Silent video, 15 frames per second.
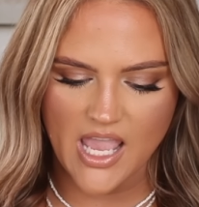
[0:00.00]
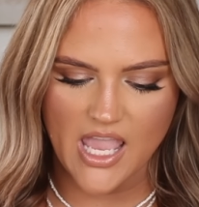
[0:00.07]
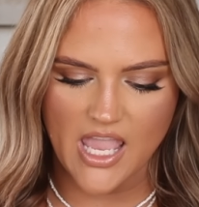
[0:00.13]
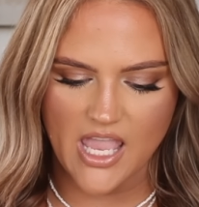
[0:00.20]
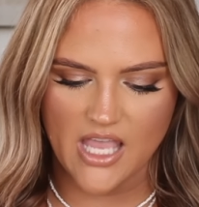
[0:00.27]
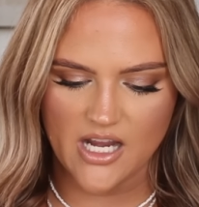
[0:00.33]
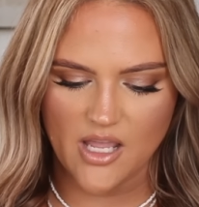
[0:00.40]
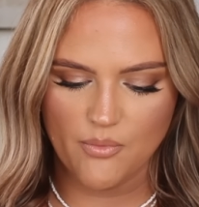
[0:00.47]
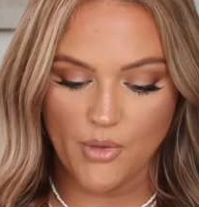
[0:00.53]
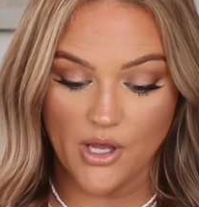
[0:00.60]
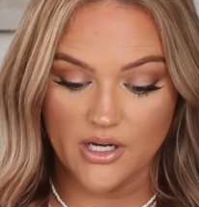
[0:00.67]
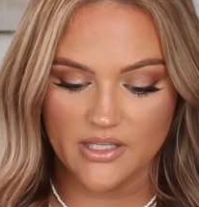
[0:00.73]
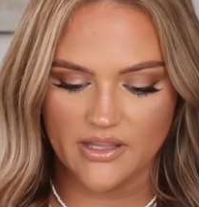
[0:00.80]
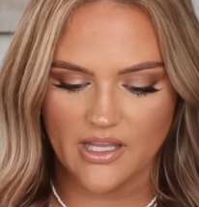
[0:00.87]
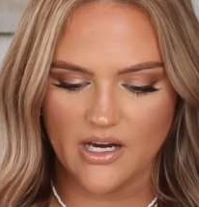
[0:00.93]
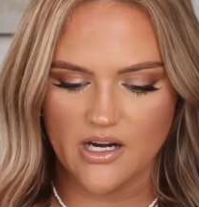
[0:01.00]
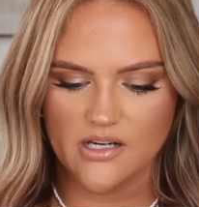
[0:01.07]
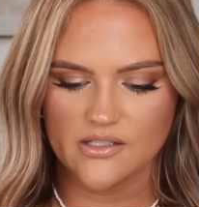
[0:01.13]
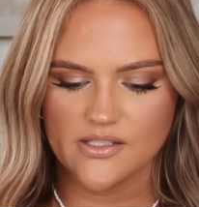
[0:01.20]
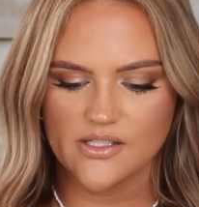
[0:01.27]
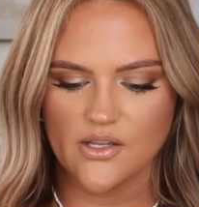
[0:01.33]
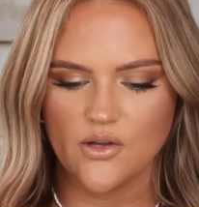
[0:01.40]
And I bought it there.
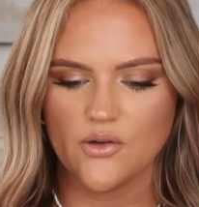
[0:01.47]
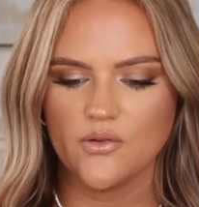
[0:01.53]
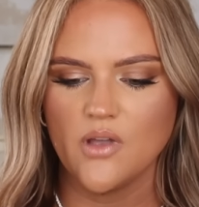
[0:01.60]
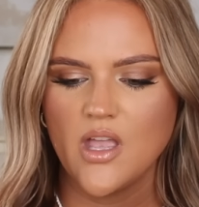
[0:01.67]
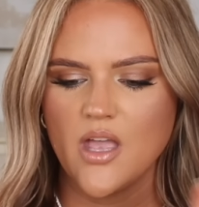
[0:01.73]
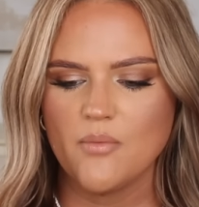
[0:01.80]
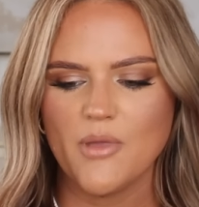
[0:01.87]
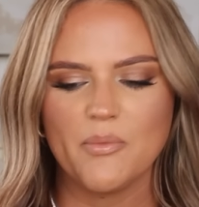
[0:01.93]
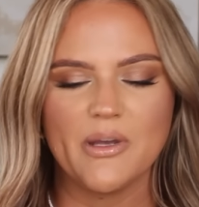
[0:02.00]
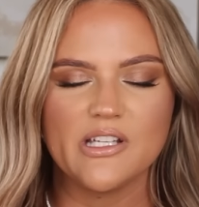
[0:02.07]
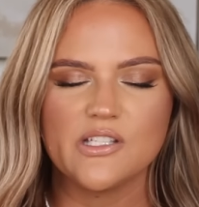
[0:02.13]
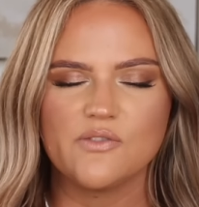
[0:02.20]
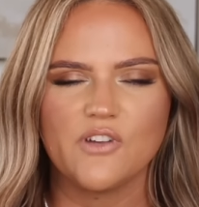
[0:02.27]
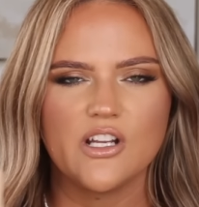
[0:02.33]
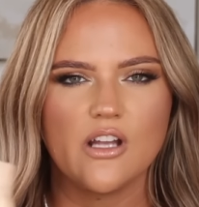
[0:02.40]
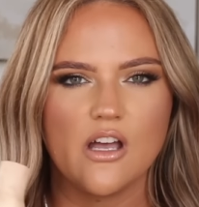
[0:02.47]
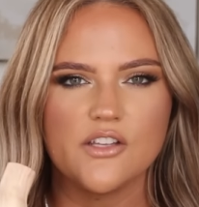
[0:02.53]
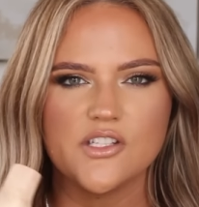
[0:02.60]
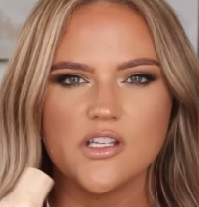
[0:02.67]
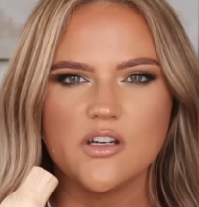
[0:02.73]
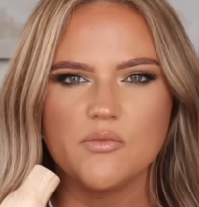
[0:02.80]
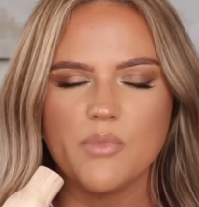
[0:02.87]
So my best friend
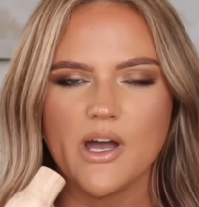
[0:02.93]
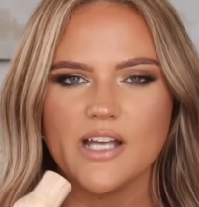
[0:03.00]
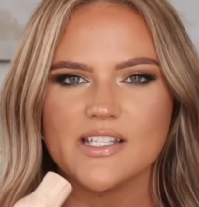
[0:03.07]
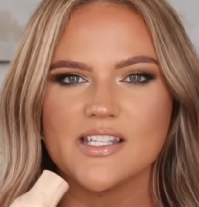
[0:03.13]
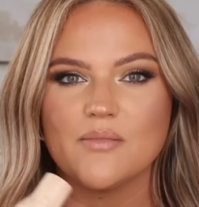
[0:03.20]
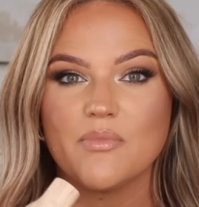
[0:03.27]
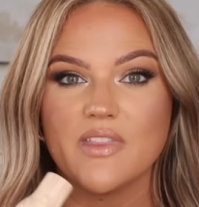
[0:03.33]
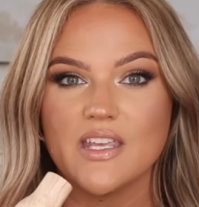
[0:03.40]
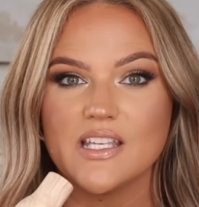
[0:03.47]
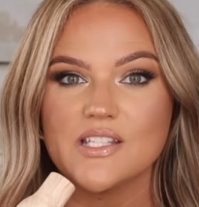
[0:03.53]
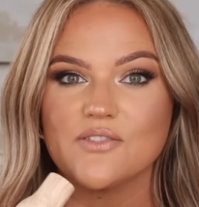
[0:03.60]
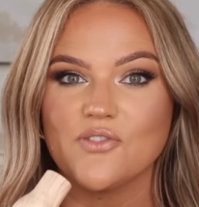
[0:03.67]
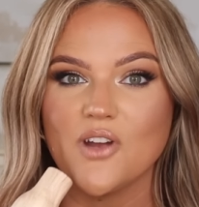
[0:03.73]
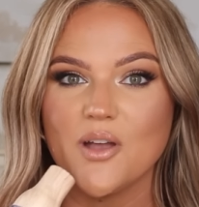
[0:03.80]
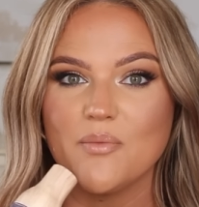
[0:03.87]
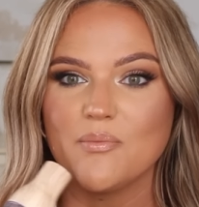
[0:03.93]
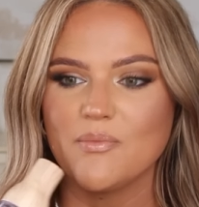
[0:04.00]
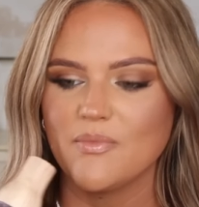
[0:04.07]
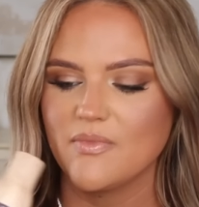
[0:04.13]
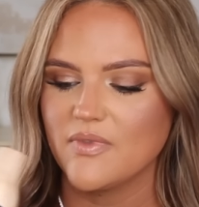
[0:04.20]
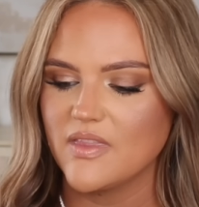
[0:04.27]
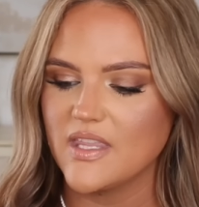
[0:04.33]
also bought some things
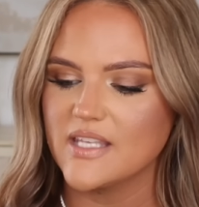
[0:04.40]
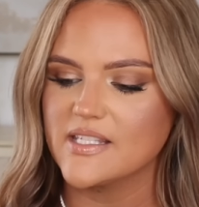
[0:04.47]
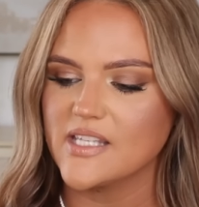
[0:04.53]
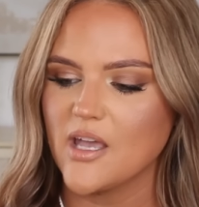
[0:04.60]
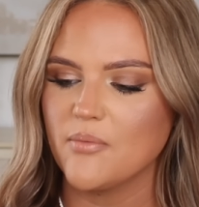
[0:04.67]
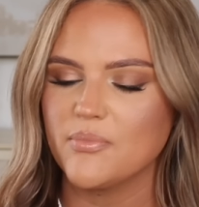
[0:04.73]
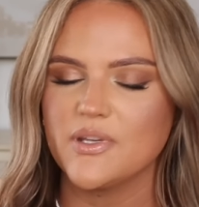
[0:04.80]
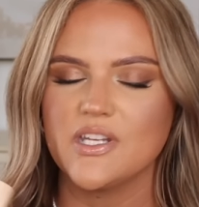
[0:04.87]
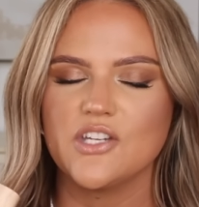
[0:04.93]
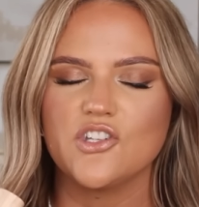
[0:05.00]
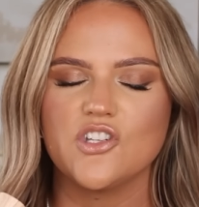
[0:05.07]
from this company.